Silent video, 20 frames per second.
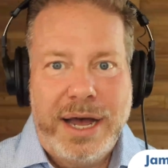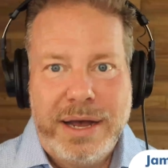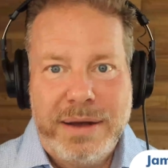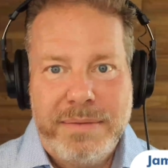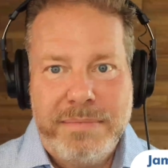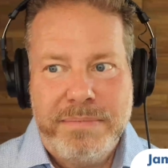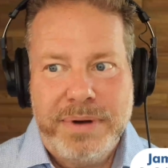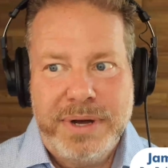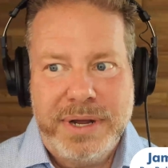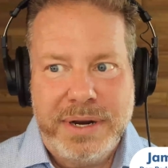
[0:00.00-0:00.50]

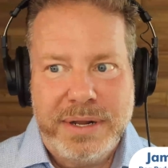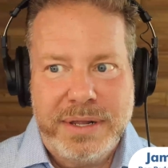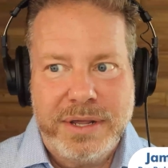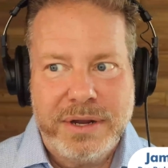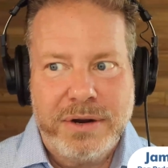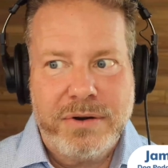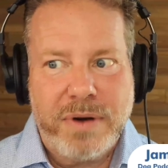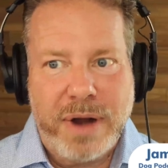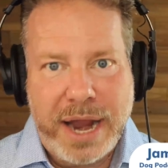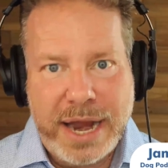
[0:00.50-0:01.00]
But
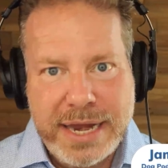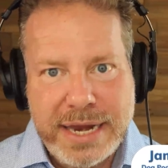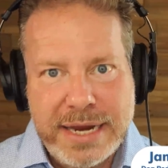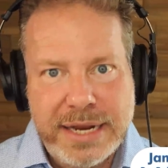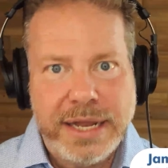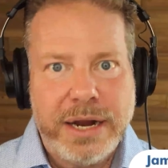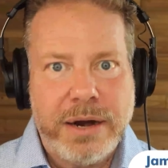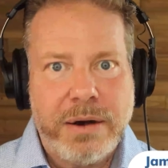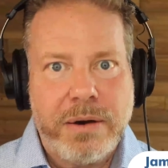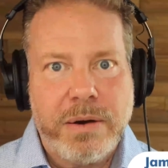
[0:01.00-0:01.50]
the
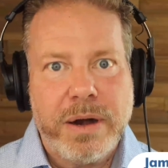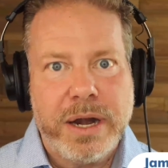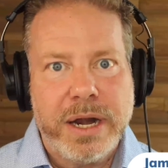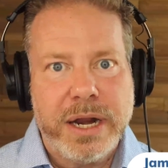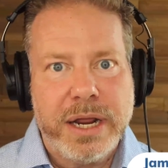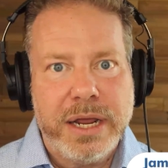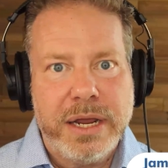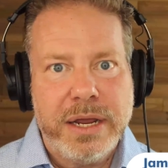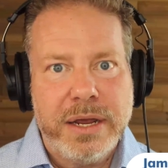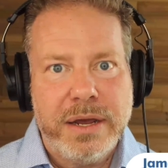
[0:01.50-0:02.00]

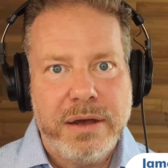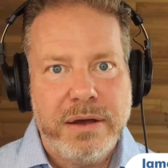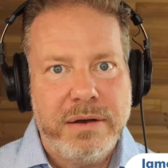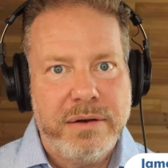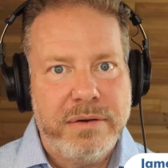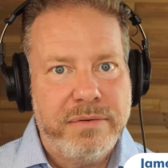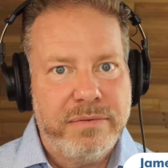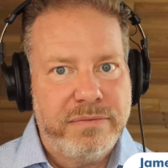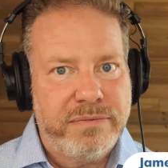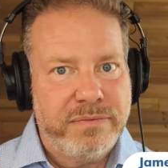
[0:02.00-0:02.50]
granularity
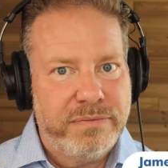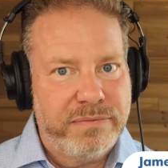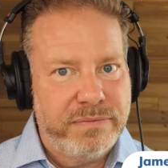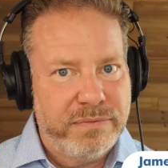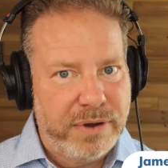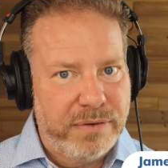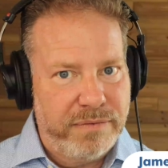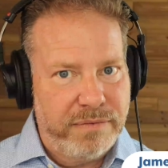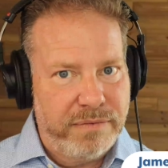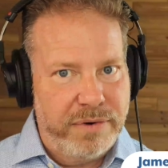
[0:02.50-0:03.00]
of
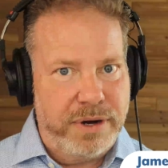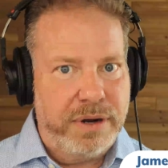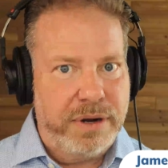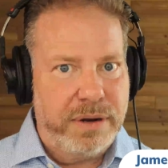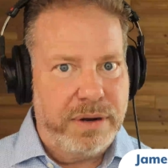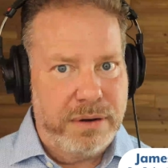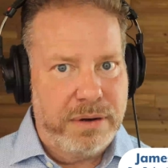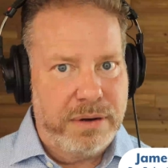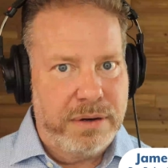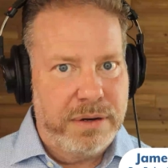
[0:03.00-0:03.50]
what
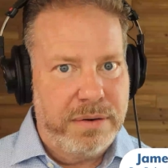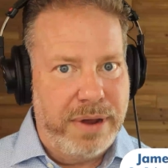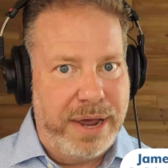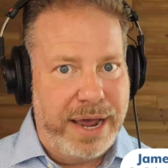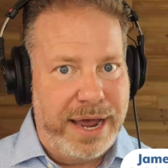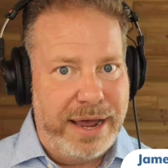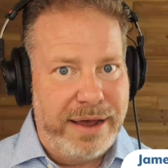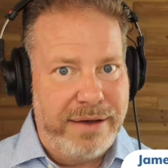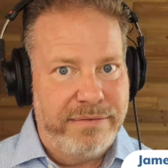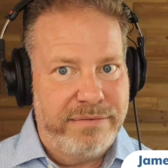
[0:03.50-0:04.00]
you
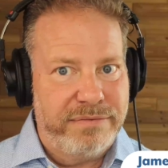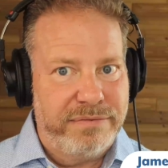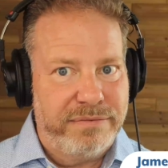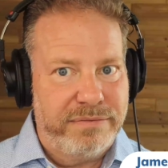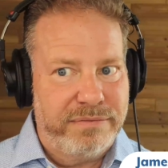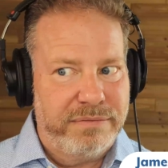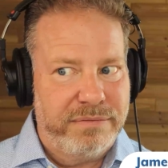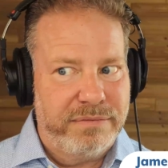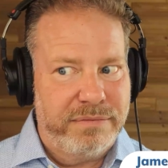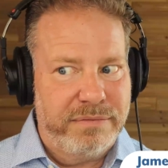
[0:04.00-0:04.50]

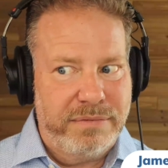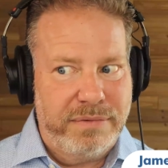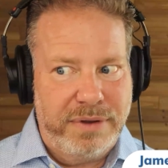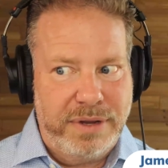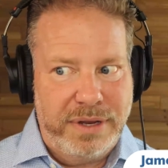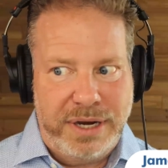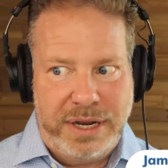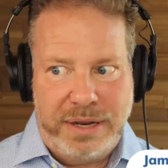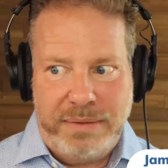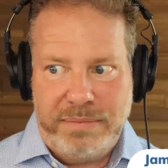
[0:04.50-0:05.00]
have
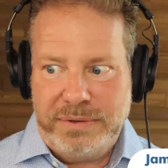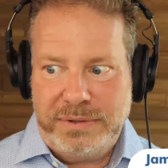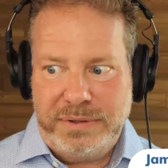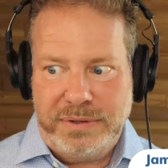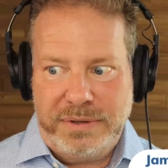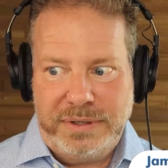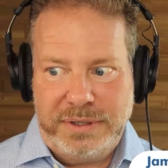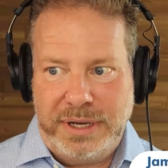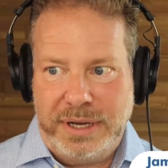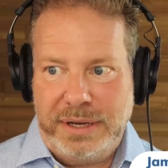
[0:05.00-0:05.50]
enables
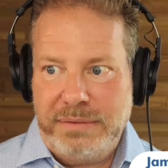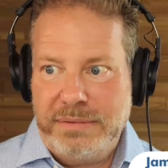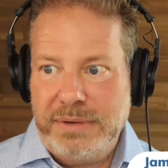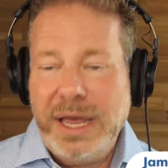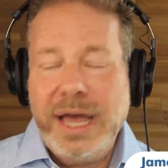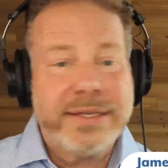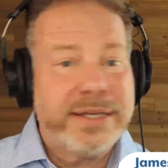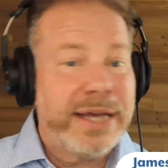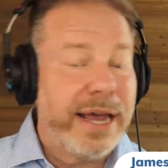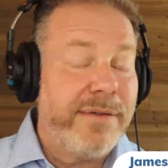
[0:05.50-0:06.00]
you to say,
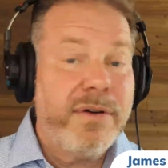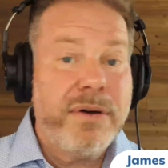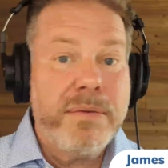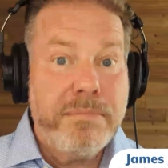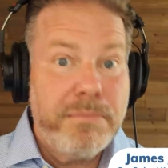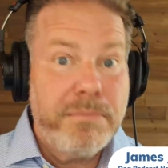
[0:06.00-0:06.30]
yes, I have a